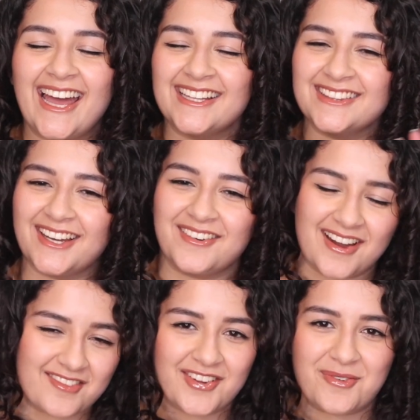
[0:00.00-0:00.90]
Hello
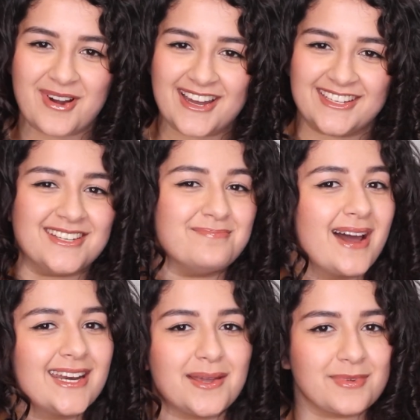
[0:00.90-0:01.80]
everyone,
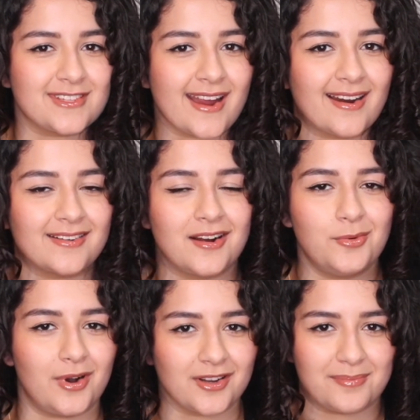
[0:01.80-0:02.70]
my name is Daria,
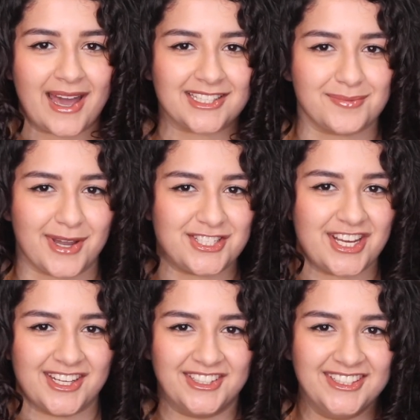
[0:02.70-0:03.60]
welcome back to my
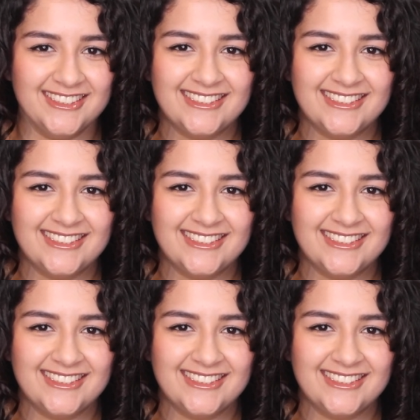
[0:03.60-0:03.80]
channel.